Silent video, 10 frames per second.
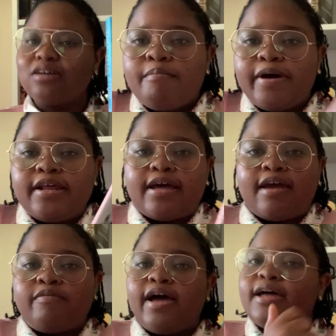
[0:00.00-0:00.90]
But I
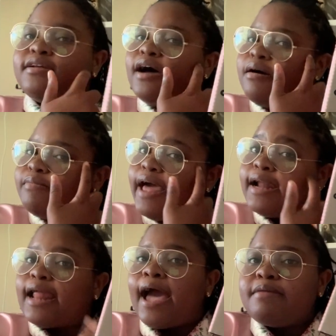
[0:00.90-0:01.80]
read
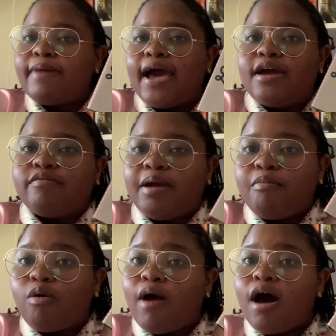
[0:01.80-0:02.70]
Landline by
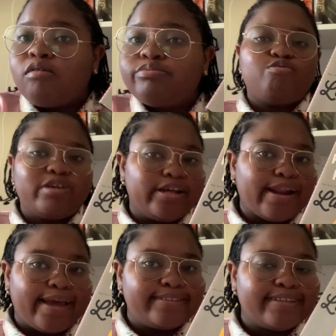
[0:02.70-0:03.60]
Rainbow Rowell. Really
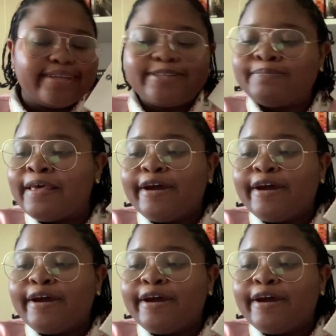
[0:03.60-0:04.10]
liked it.